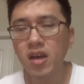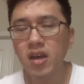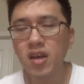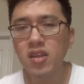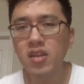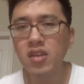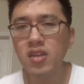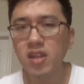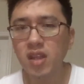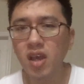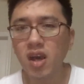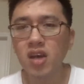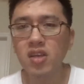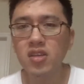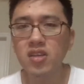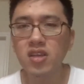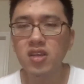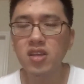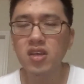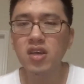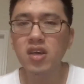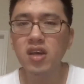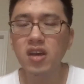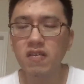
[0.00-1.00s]
not
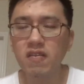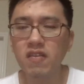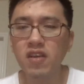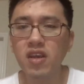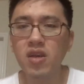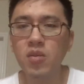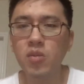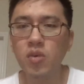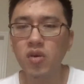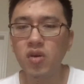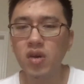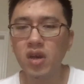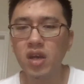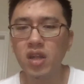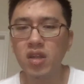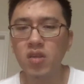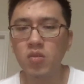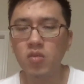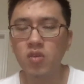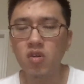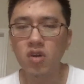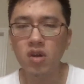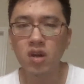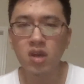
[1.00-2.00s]
available
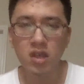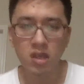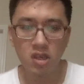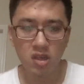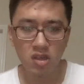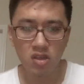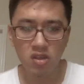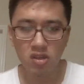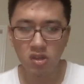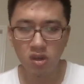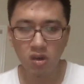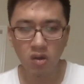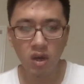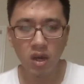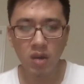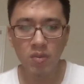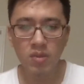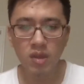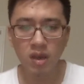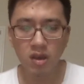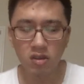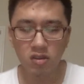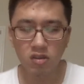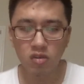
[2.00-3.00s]
anymore. So I'm
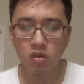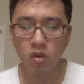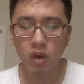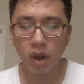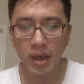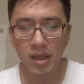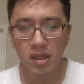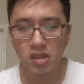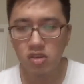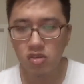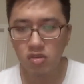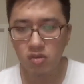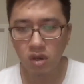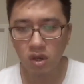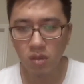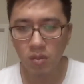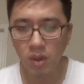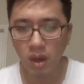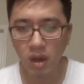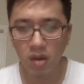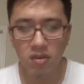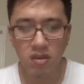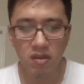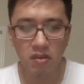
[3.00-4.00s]
not quite sure
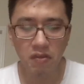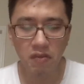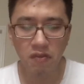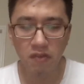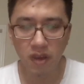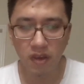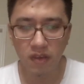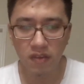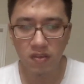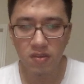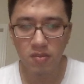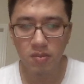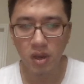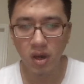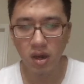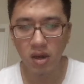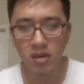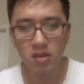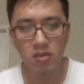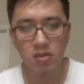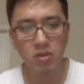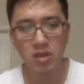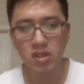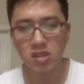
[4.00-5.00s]
about the fifth
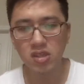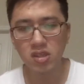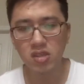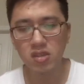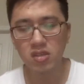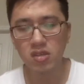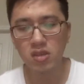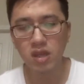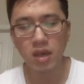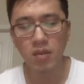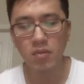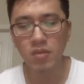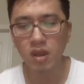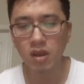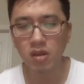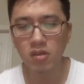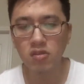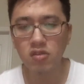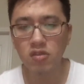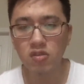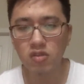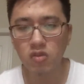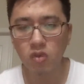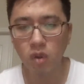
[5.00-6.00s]
point, which is I'm not
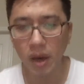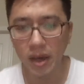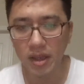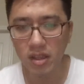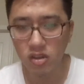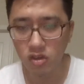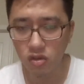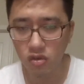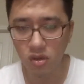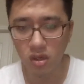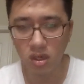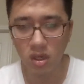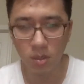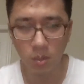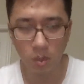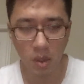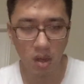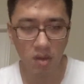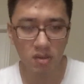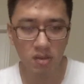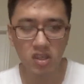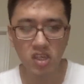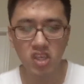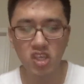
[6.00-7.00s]
quite sure
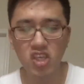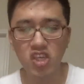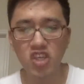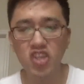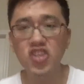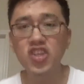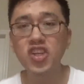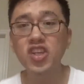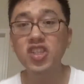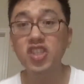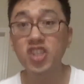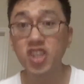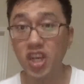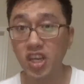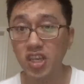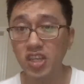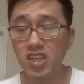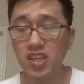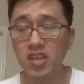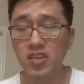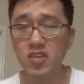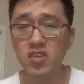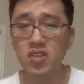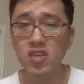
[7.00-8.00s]
about the keychain
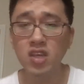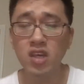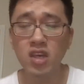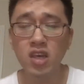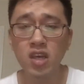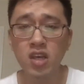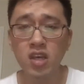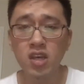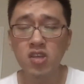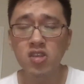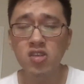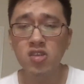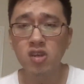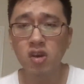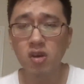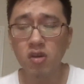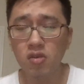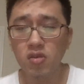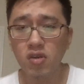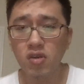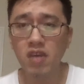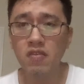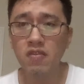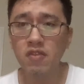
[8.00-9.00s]
changes.
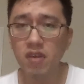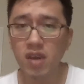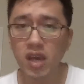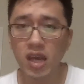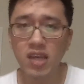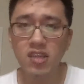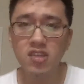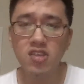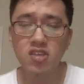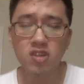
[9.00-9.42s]
So if you guys